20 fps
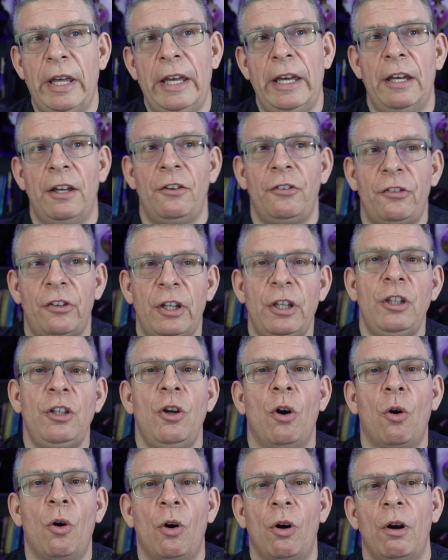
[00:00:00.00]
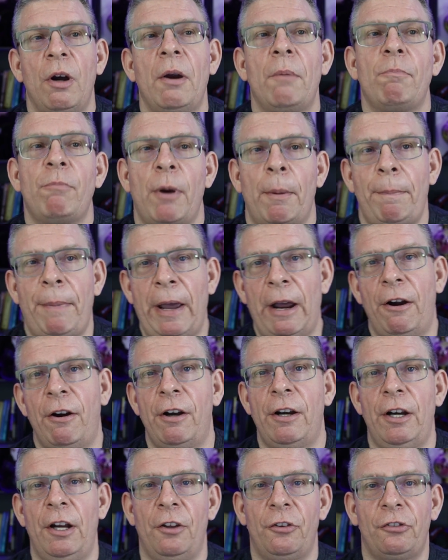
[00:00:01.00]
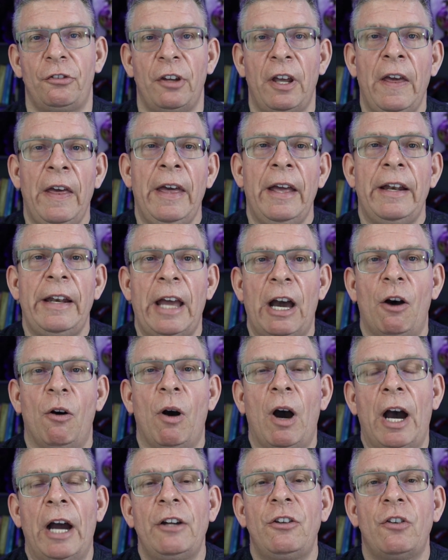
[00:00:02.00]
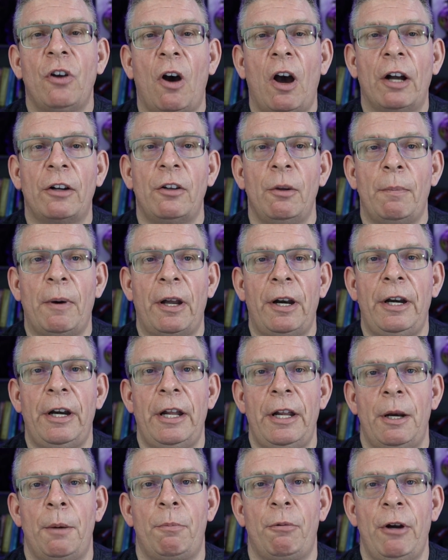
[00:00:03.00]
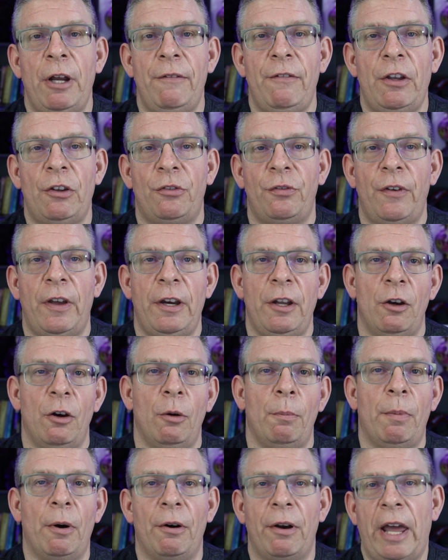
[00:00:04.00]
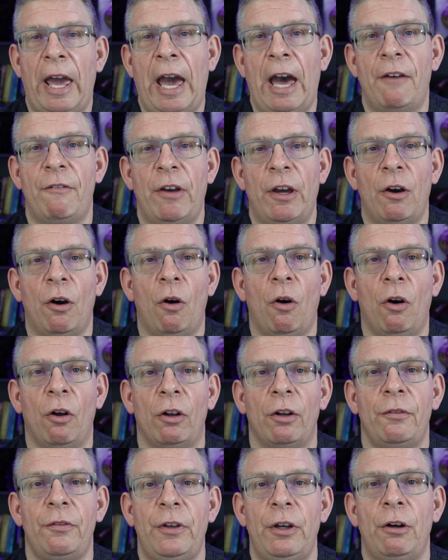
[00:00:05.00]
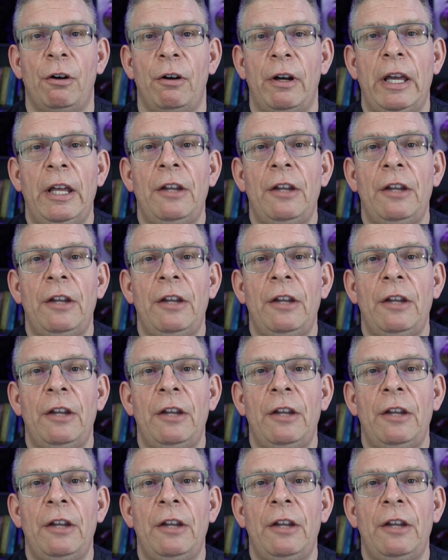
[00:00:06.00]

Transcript: is your preparedness. Now, I talked about it in a previous video about having all of your